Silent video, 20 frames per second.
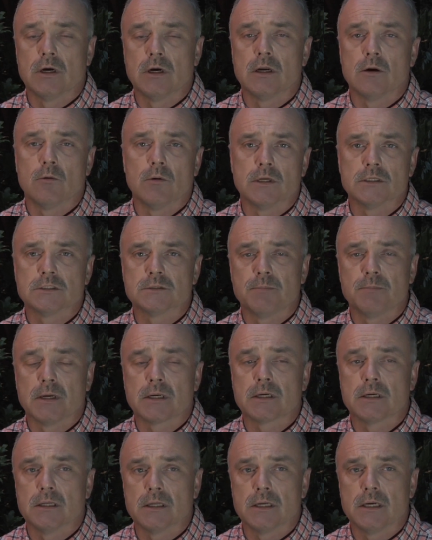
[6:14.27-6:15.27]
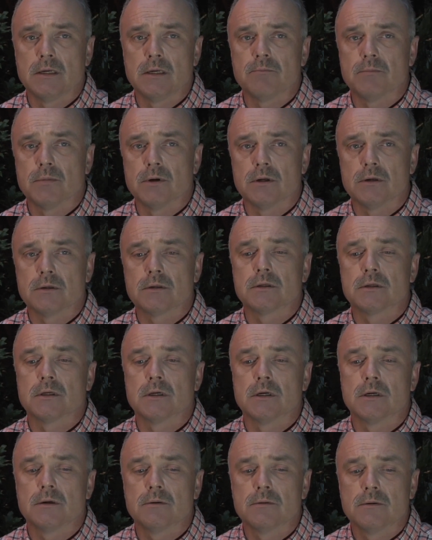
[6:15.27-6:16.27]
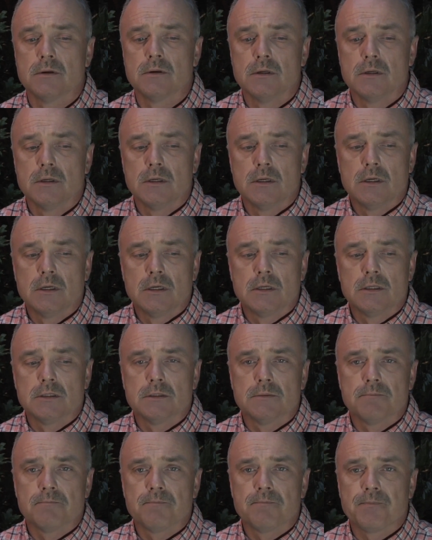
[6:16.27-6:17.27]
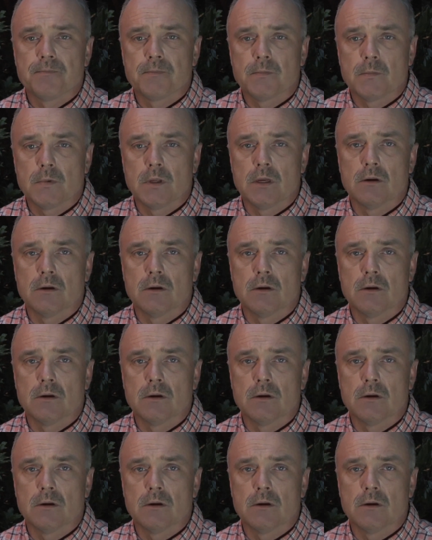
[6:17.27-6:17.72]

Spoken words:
I don't want to speculate, but you